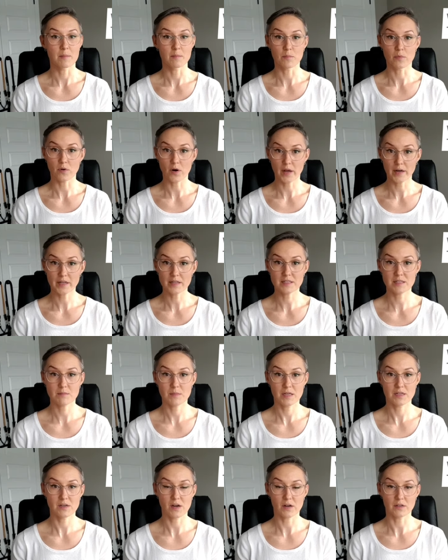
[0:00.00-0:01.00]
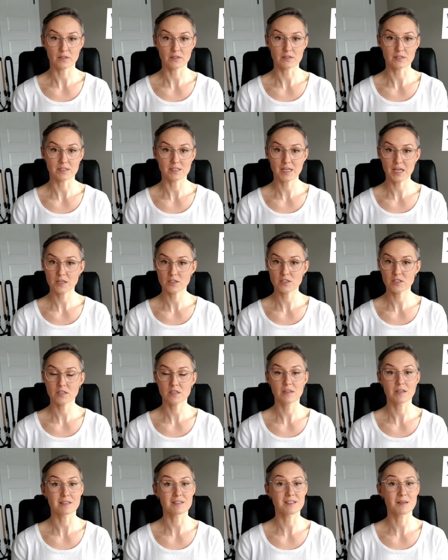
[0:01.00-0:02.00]
and brought it to my doctor's
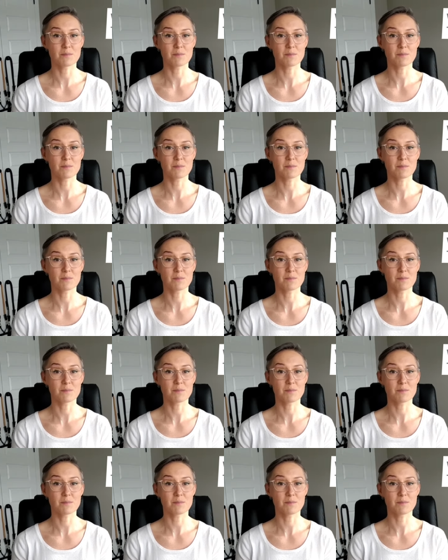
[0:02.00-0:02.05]
attention that